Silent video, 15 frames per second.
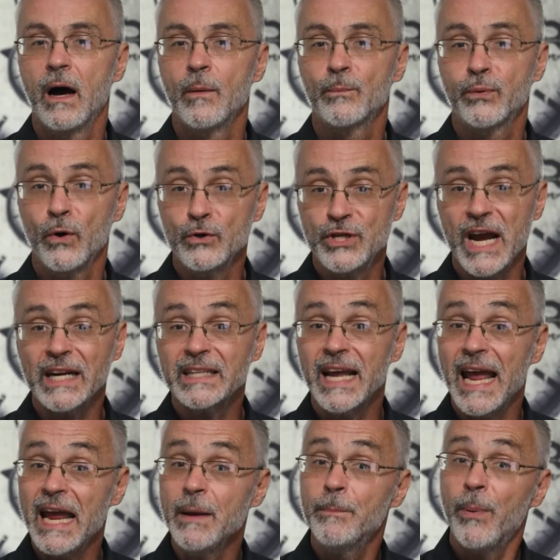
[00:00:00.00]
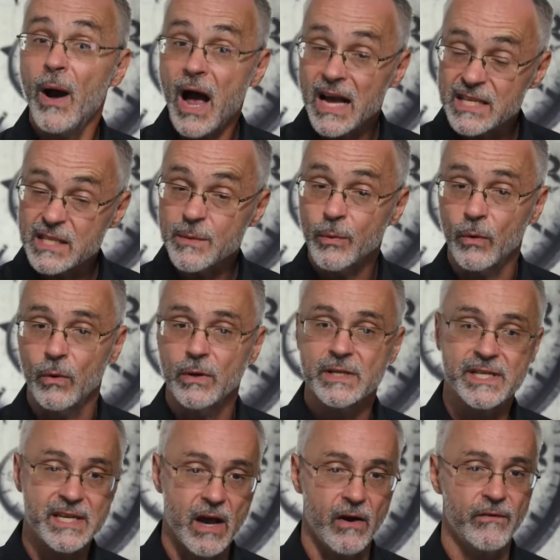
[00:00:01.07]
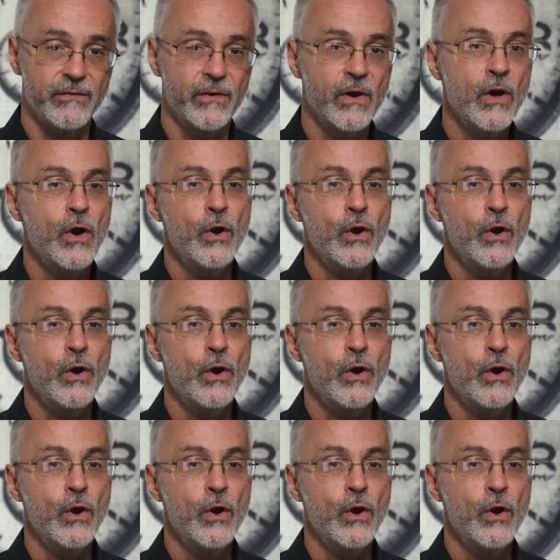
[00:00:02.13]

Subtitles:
project a possible self